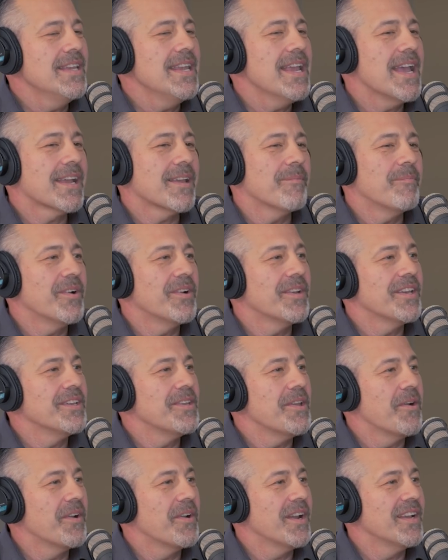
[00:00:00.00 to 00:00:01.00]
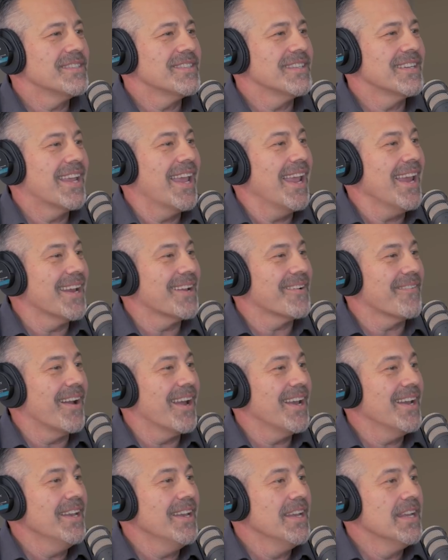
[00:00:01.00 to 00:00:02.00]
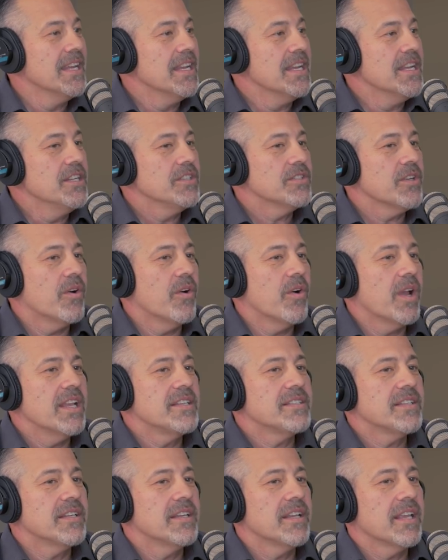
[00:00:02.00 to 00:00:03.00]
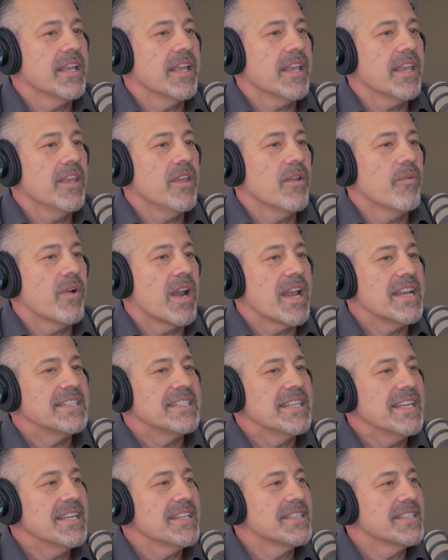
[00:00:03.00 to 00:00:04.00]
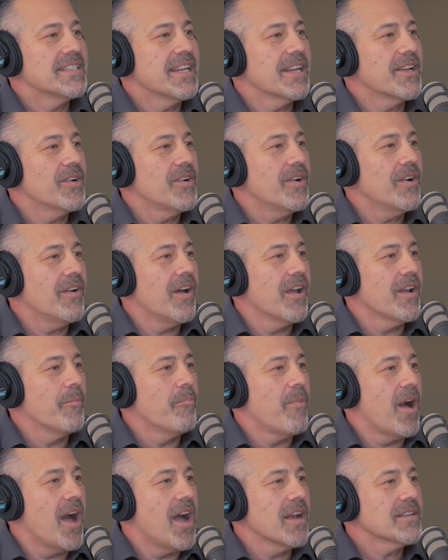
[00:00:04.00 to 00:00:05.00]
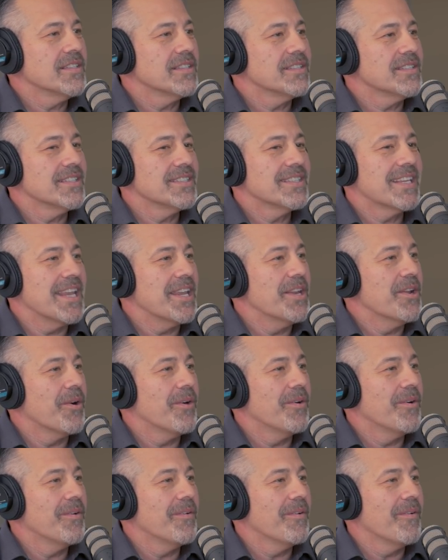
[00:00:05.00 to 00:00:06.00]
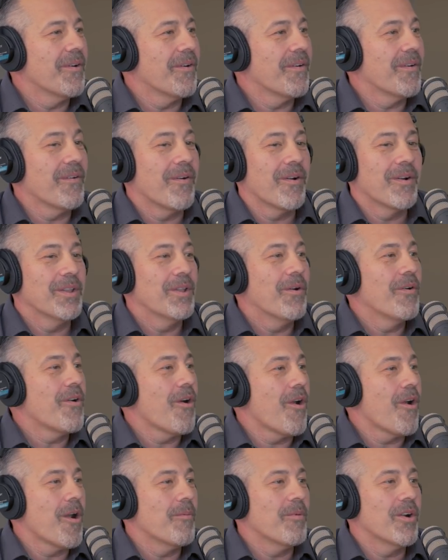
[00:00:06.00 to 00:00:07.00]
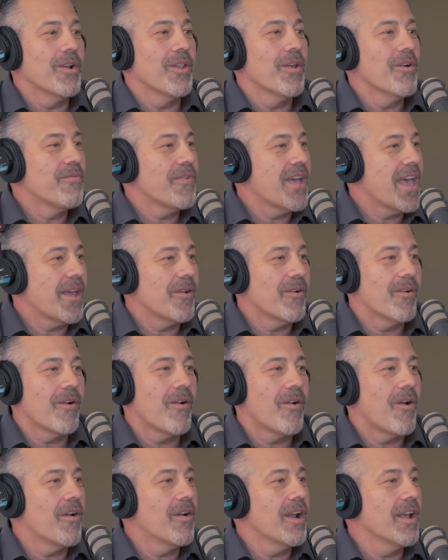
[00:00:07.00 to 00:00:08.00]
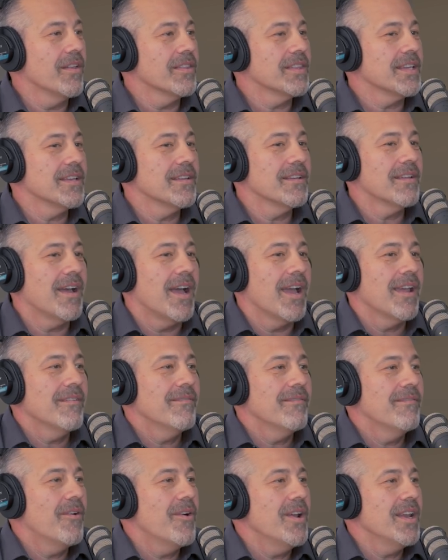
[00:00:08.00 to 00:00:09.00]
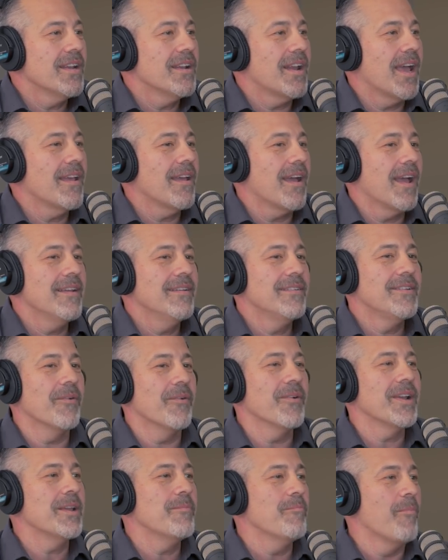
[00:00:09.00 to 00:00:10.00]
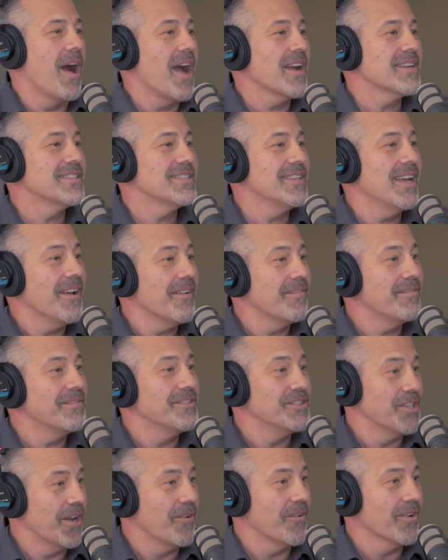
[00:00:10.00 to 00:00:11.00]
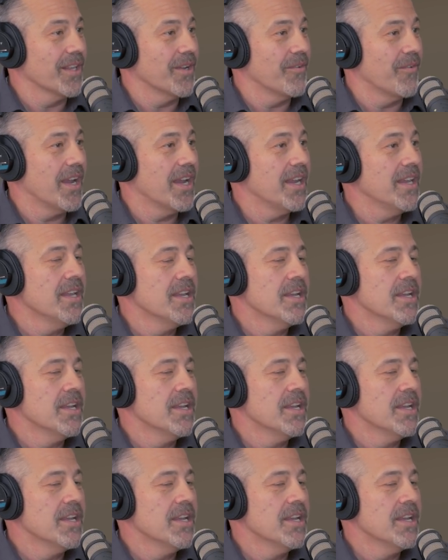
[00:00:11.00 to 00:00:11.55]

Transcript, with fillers: Yeah, compared to donuts and cake, right? right? So it's a you know when I see a sticker on a box that says keto or or low carb or low fat or heart healthy, I avoid it. I, I don't eat box stuff generally, right?